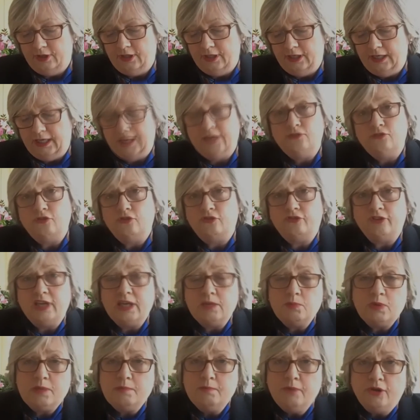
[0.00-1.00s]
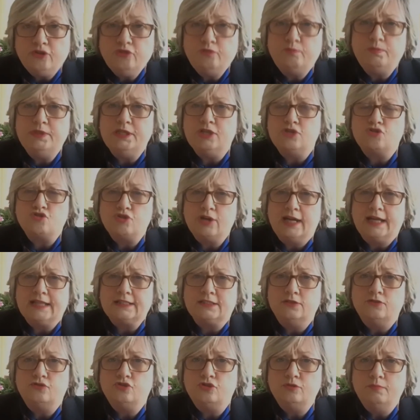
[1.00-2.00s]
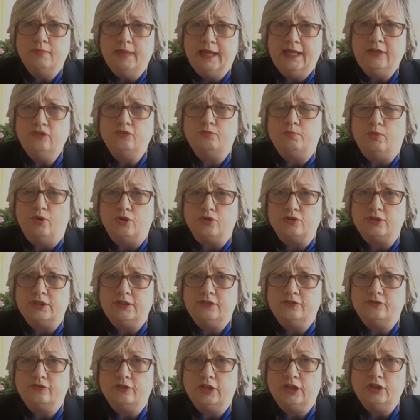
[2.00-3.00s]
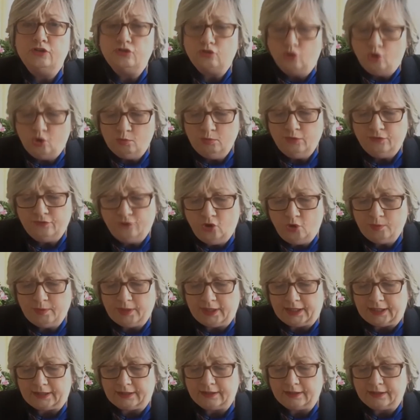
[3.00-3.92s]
and to say we must be attracted to men's bodies is homophobic.